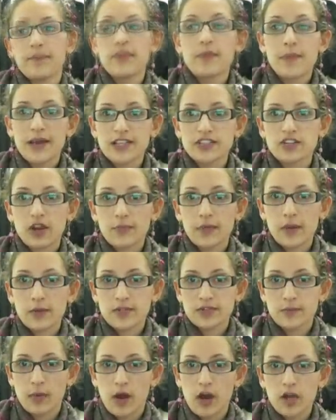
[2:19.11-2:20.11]
The bus stop that
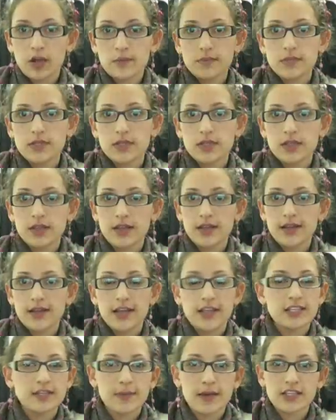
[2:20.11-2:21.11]
was bombed
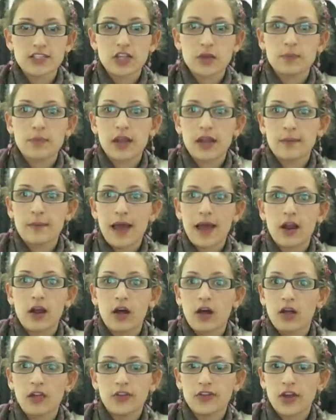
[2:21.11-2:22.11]
is a bus stop that I'm at
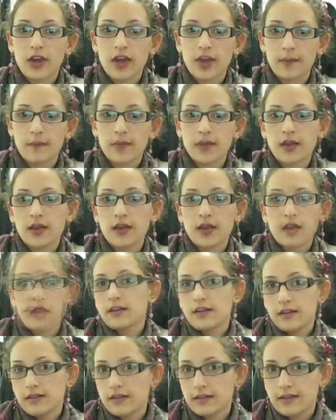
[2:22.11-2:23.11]
all the time.
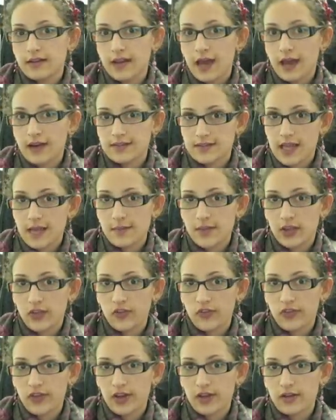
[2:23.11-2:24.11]
Now how does that make
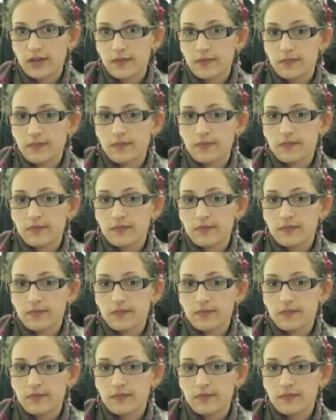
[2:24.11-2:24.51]
you feel?